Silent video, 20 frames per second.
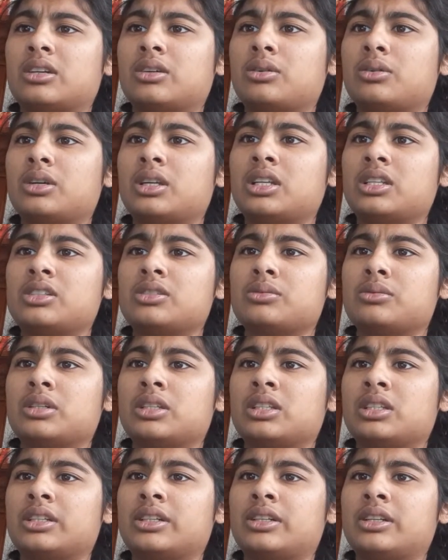According to
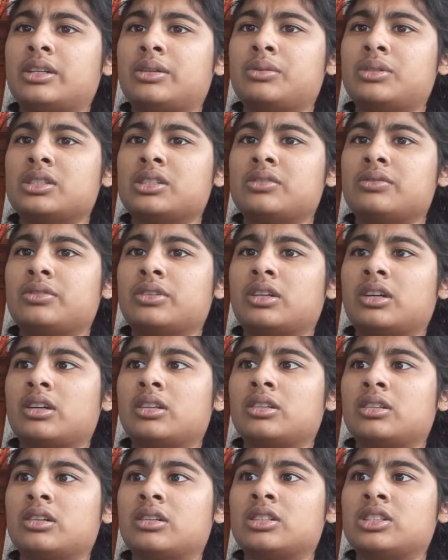one theory, Wheezy
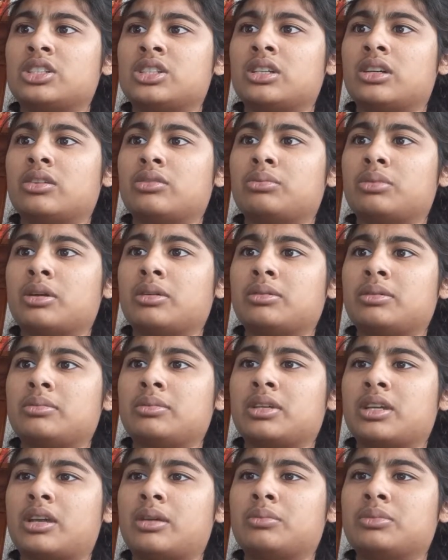forgotten on a shelf probably
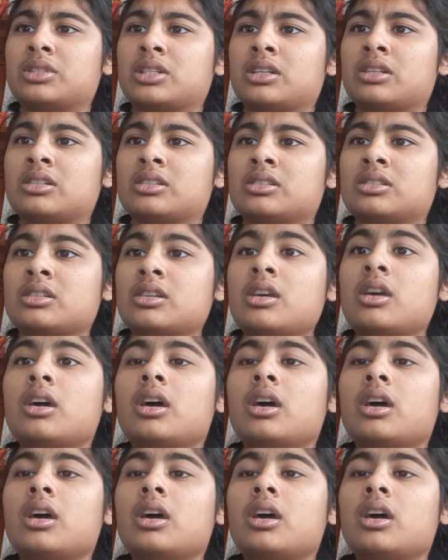became jealous.